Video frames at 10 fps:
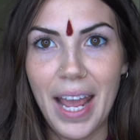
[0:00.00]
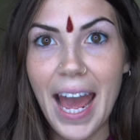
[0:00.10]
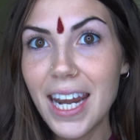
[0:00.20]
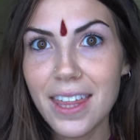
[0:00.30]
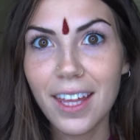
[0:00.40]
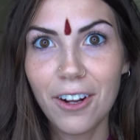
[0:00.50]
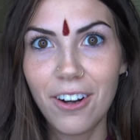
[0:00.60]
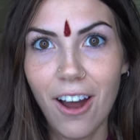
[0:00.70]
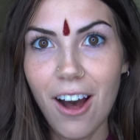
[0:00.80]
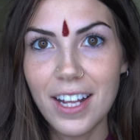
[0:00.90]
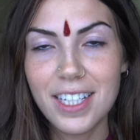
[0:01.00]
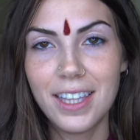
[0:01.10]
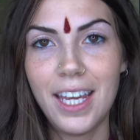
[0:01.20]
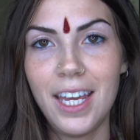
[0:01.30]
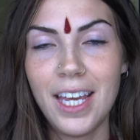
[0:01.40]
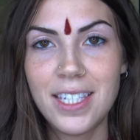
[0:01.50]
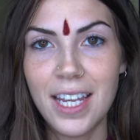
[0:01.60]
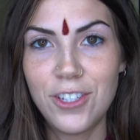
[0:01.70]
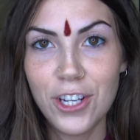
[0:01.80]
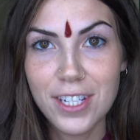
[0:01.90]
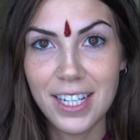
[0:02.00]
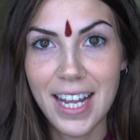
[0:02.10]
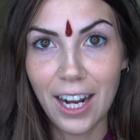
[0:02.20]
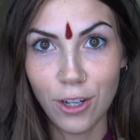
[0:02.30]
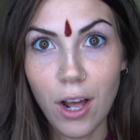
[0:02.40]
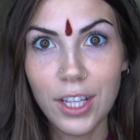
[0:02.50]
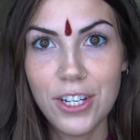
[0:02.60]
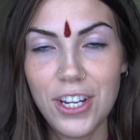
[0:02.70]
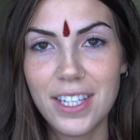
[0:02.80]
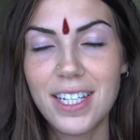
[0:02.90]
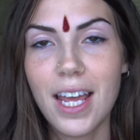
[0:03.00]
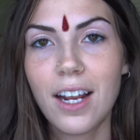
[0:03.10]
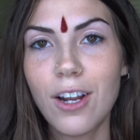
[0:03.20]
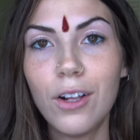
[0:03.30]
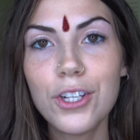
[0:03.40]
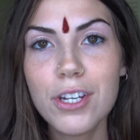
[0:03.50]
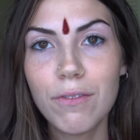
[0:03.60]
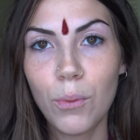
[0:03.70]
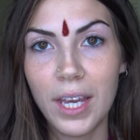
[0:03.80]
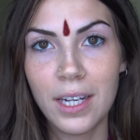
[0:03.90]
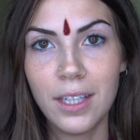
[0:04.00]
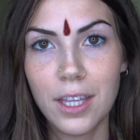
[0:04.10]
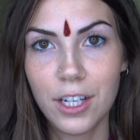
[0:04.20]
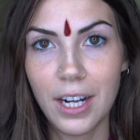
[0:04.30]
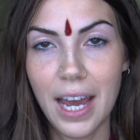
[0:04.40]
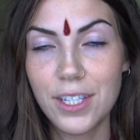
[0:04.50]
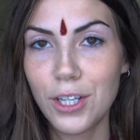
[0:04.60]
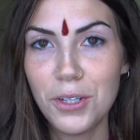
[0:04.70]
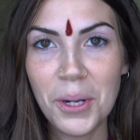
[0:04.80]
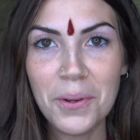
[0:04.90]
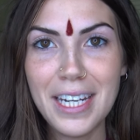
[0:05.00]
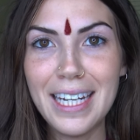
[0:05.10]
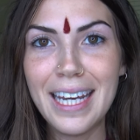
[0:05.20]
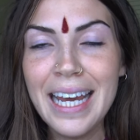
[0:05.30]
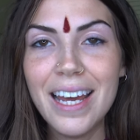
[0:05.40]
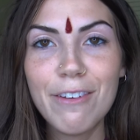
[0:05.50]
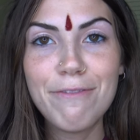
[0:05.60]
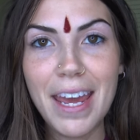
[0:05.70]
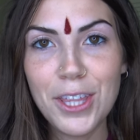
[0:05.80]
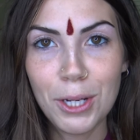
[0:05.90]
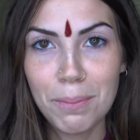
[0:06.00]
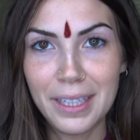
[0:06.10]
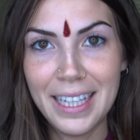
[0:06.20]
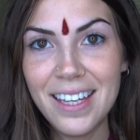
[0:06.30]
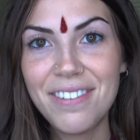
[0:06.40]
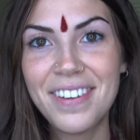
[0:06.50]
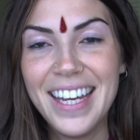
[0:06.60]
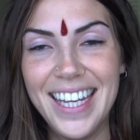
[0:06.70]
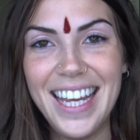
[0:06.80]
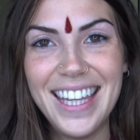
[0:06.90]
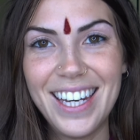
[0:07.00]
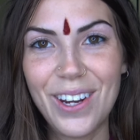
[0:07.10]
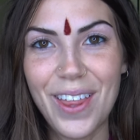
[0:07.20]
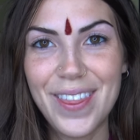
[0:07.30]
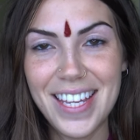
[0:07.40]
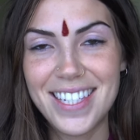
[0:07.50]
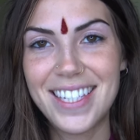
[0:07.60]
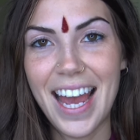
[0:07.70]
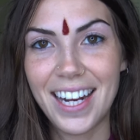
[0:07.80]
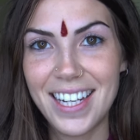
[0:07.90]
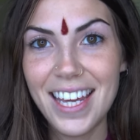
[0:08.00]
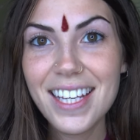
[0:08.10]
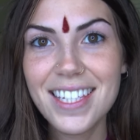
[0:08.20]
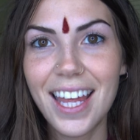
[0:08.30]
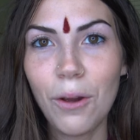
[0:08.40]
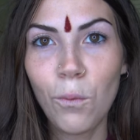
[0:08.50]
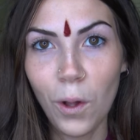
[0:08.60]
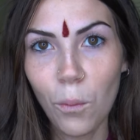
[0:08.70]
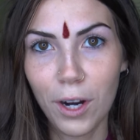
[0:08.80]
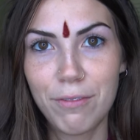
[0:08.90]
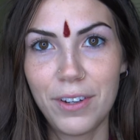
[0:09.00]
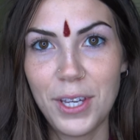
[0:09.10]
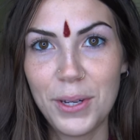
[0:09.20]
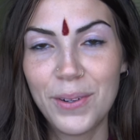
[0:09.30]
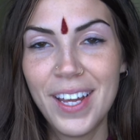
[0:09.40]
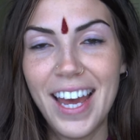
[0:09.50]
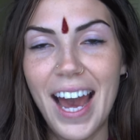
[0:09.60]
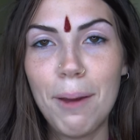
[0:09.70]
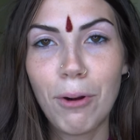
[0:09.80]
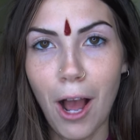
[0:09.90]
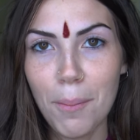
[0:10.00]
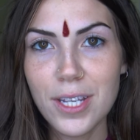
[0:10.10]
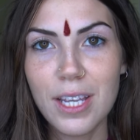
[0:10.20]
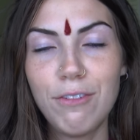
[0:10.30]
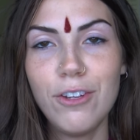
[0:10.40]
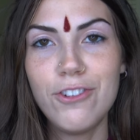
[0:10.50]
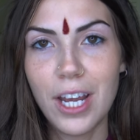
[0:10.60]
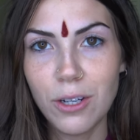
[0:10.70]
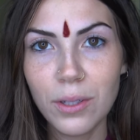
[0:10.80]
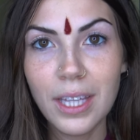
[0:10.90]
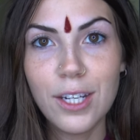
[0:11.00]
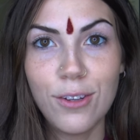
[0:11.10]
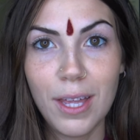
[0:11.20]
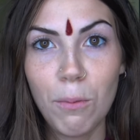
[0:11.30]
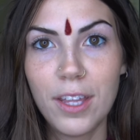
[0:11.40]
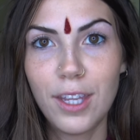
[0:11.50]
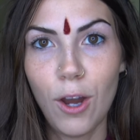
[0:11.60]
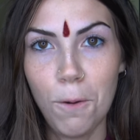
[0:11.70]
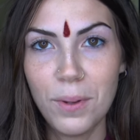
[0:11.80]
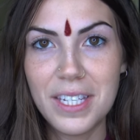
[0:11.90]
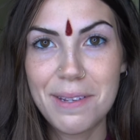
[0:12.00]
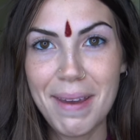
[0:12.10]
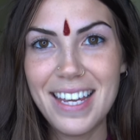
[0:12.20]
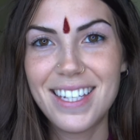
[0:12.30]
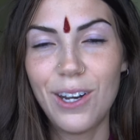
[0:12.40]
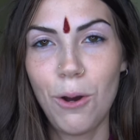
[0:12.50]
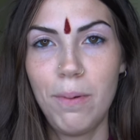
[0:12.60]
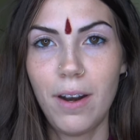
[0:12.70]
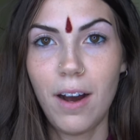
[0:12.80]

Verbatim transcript: anything or not. It's just a technology. It's a technology of awakening the third eye. So you don't need faith or belief in these techniques. They will work for you. I promise, if you genuinely do them with an open space, an open